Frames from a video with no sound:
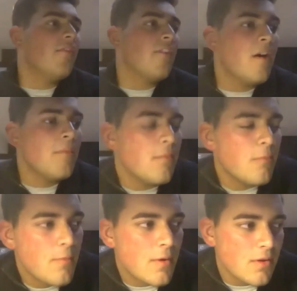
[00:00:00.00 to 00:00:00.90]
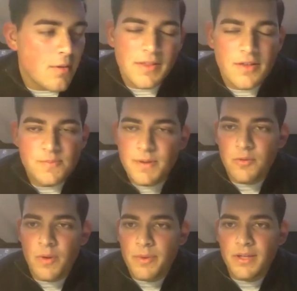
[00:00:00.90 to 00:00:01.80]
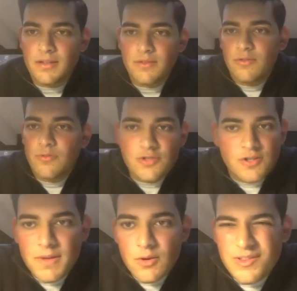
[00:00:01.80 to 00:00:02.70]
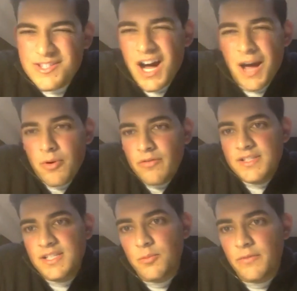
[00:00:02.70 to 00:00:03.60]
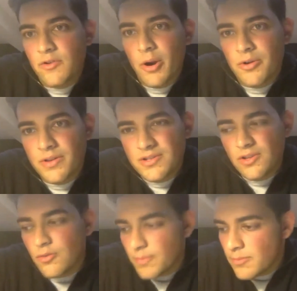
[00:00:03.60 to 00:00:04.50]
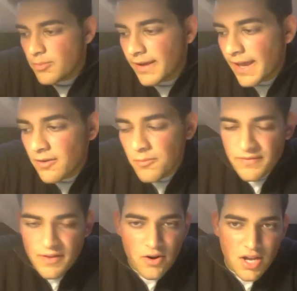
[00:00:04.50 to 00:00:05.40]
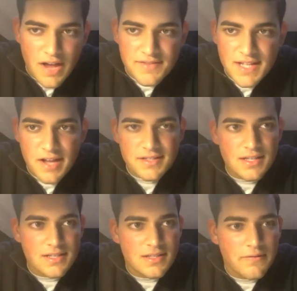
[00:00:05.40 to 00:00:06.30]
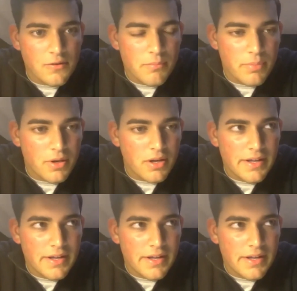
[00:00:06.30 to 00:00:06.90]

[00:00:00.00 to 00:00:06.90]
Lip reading: there was a period where we used to meet all the time. Obviously, with Corona and people are getting on with their own lives now. It's different, but